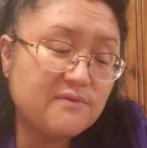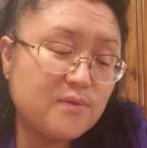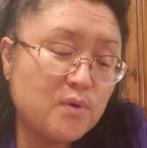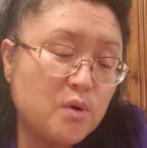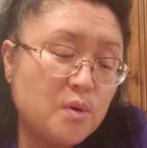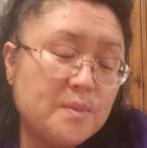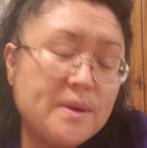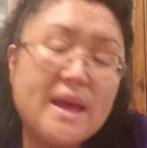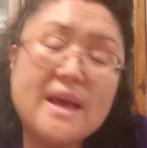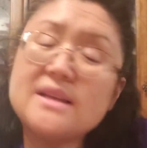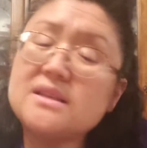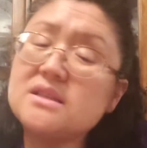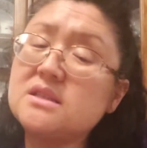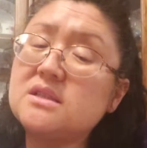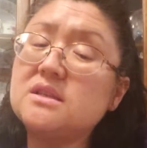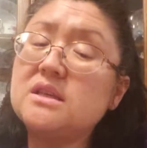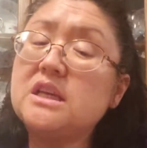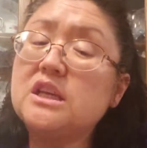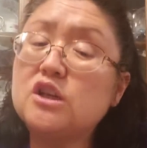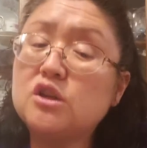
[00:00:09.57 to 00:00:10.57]
form has
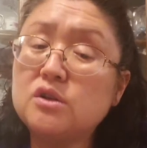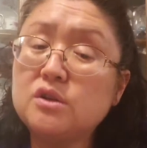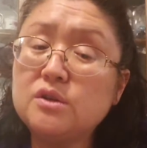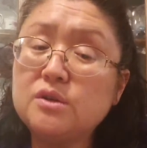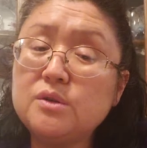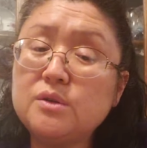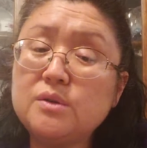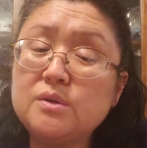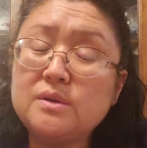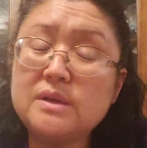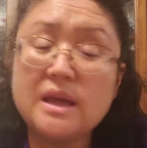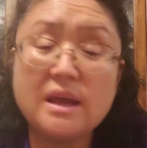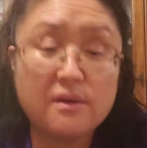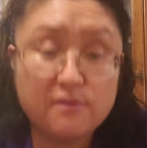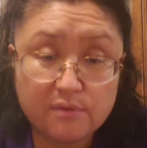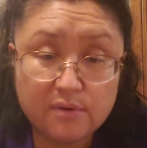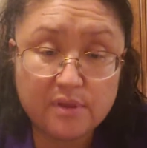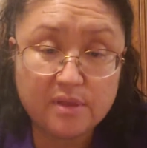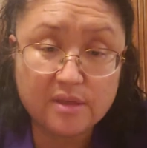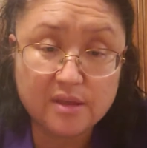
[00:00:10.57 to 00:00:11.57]
to include
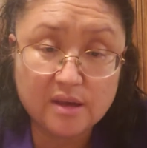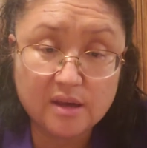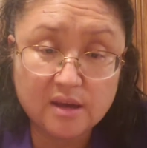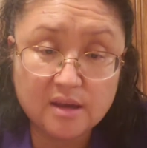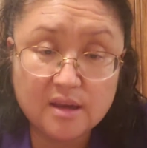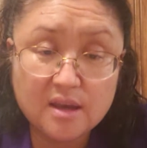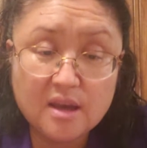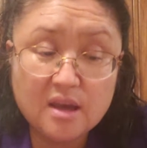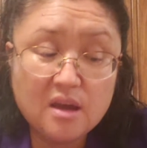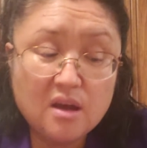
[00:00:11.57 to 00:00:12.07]
everything,